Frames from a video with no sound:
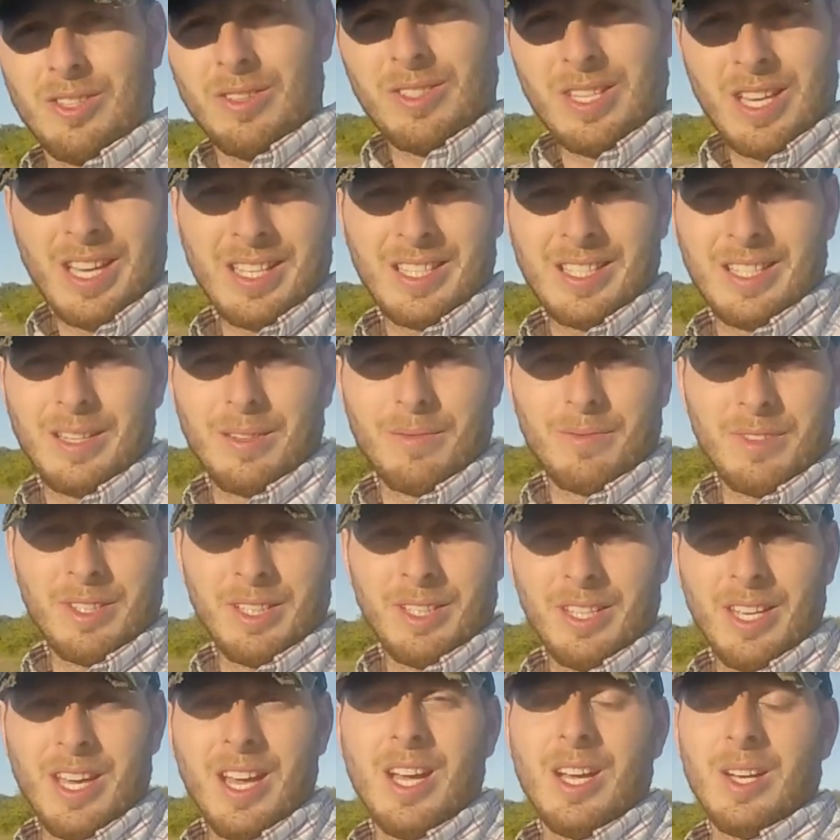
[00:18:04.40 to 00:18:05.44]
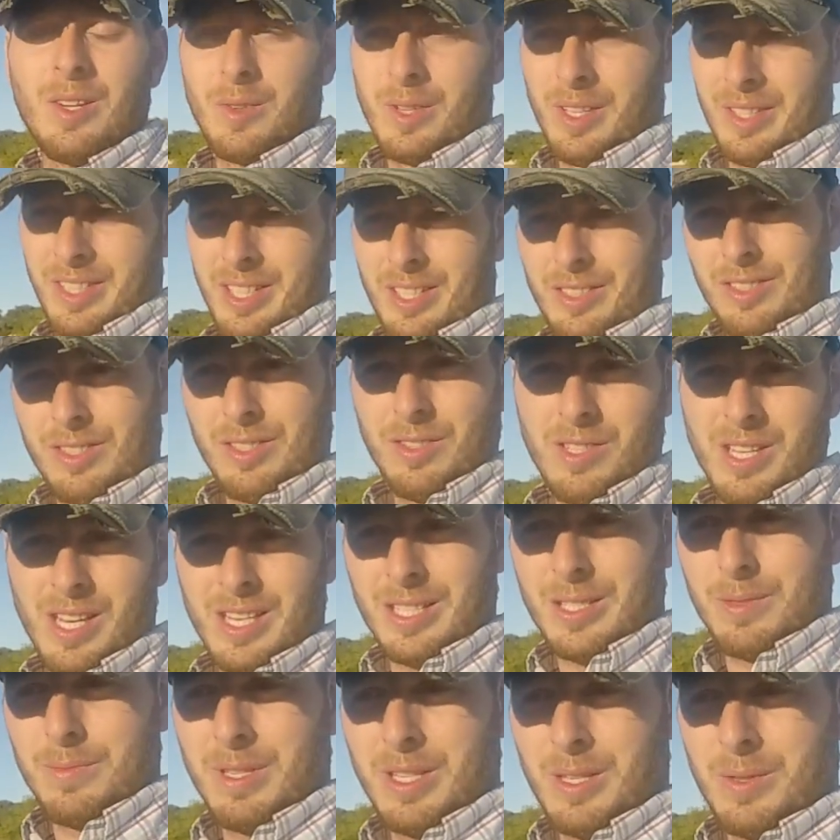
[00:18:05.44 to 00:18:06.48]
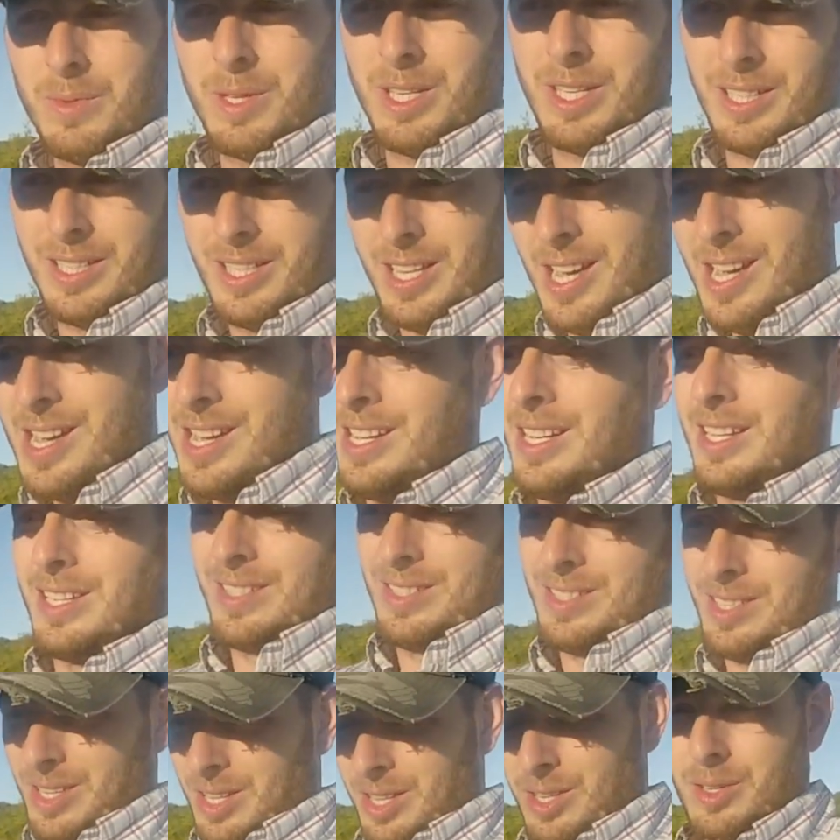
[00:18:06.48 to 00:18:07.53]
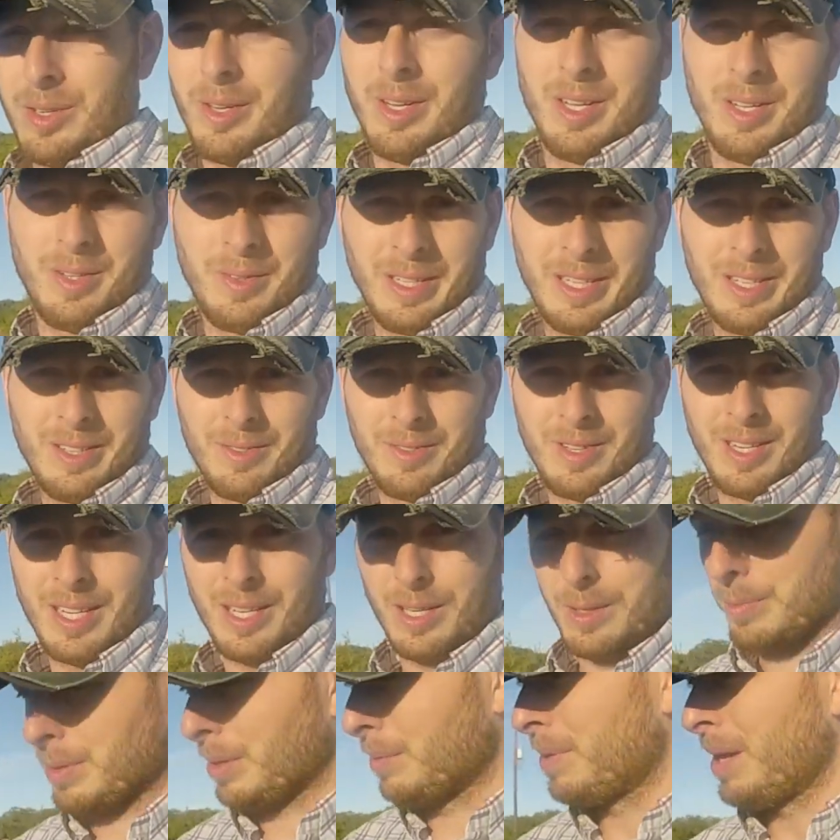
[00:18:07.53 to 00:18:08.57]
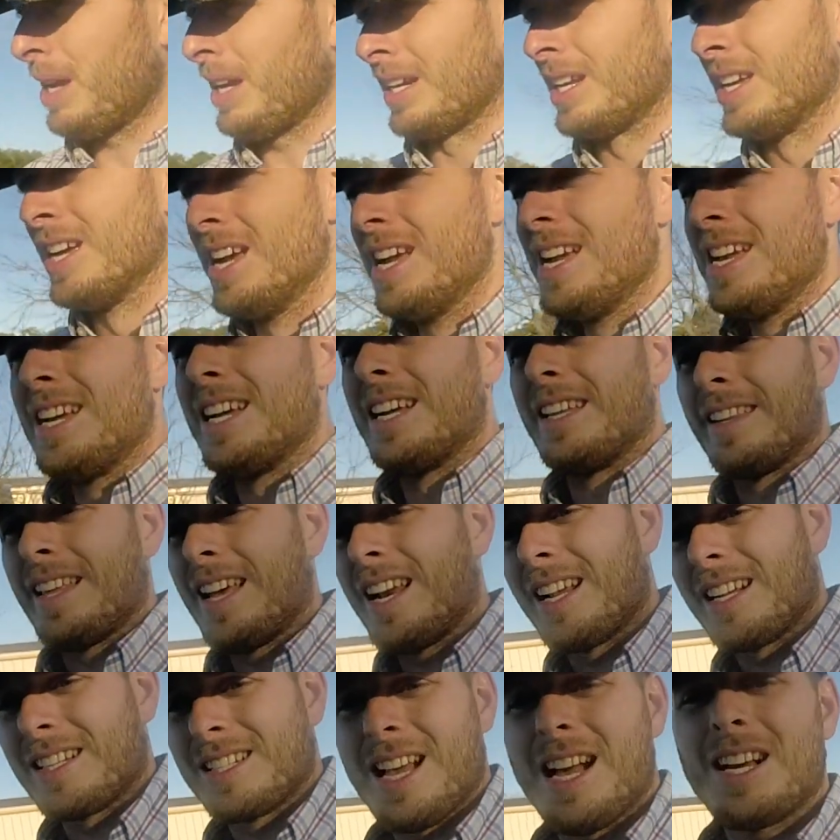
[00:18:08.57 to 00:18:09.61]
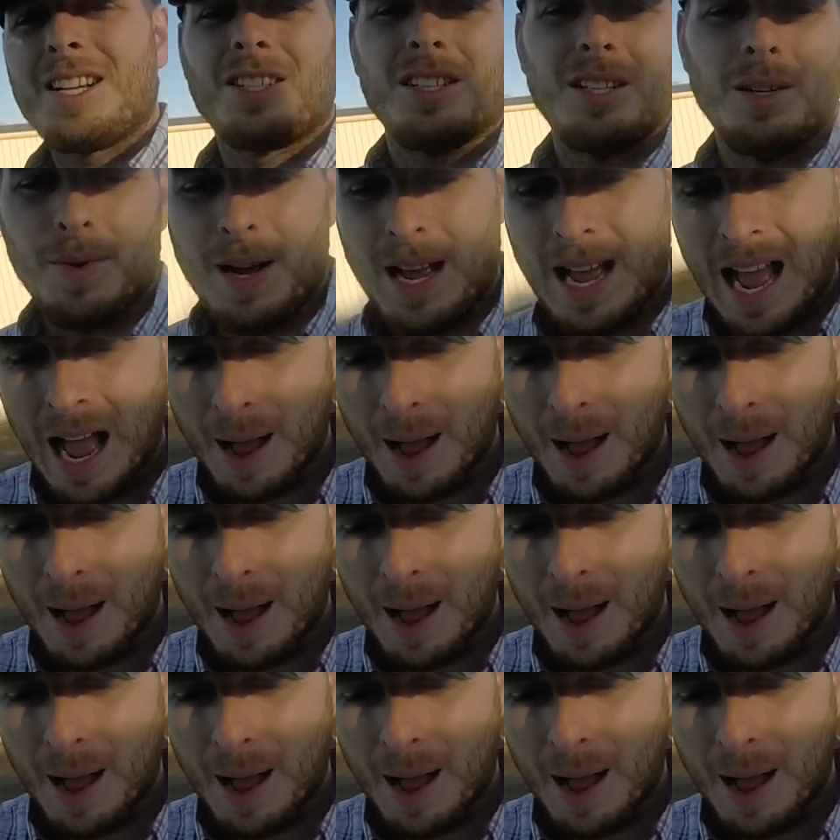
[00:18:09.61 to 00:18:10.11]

2 tanks, get them filled while the other 2 tanks are being worked, and so we don't run out of propane. And that is actually what